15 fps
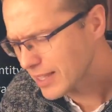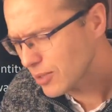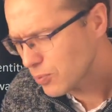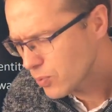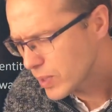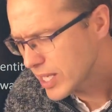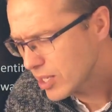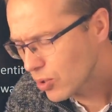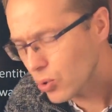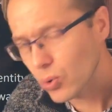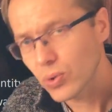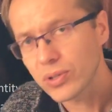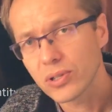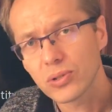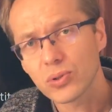that we
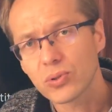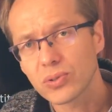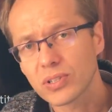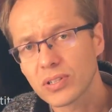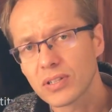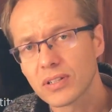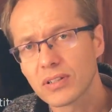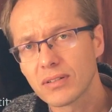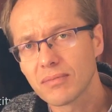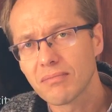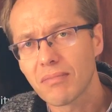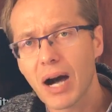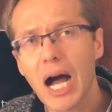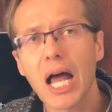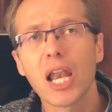call the Lord
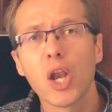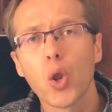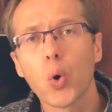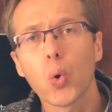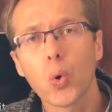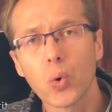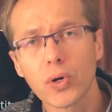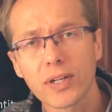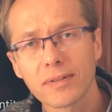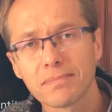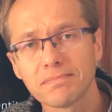my Lord,